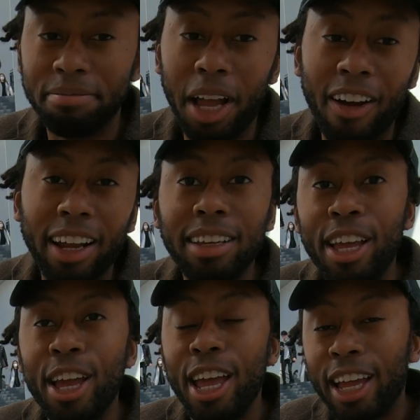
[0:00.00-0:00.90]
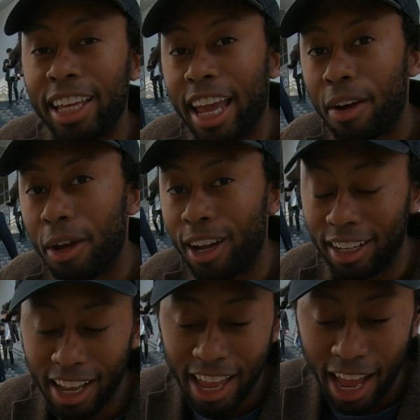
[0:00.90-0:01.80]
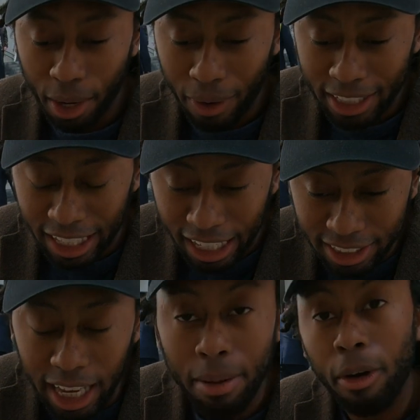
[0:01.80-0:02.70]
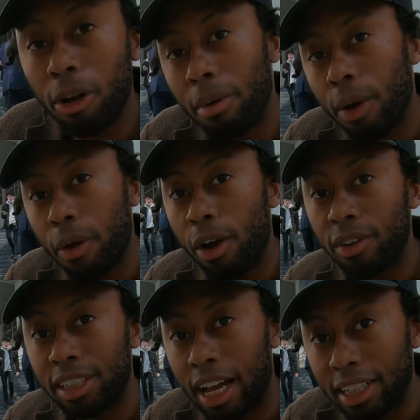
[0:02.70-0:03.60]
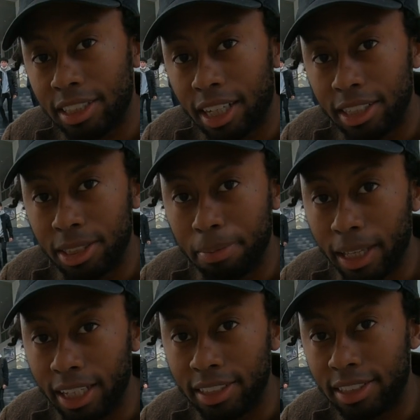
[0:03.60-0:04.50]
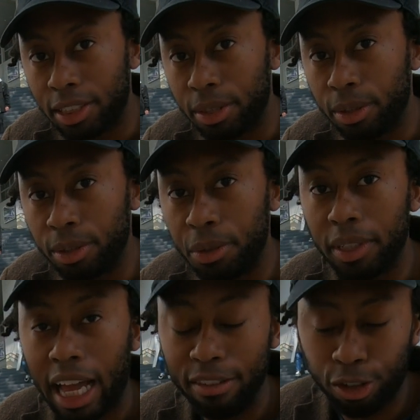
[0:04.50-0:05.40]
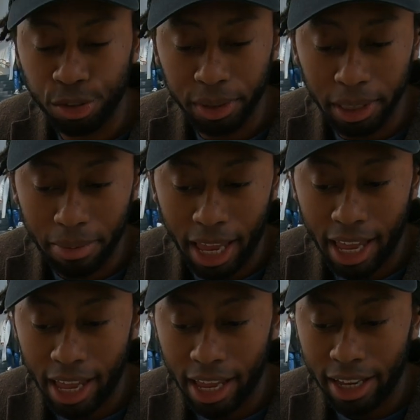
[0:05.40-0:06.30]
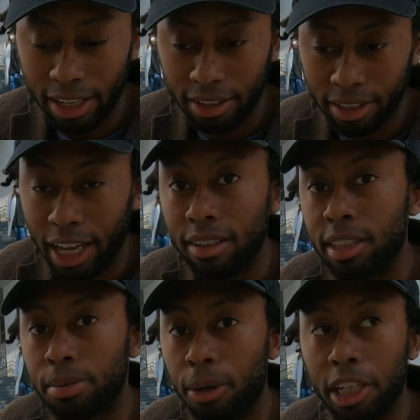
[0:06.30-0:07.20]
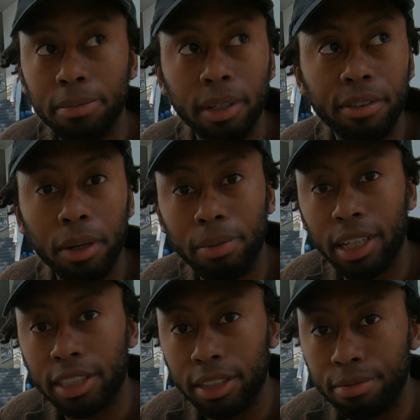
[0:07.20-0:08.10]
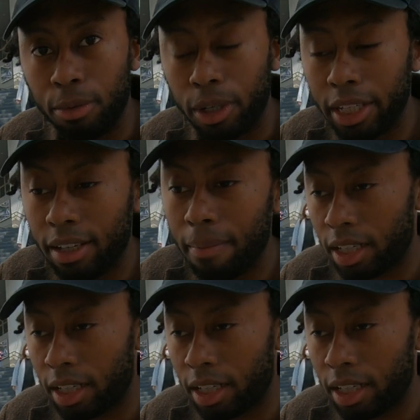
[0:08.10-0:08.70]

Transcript: All right, carry on. Anyways, yes, I'm on my way over to Akasan's place to do a live stream. And yeah, this morning has been a very productive morning.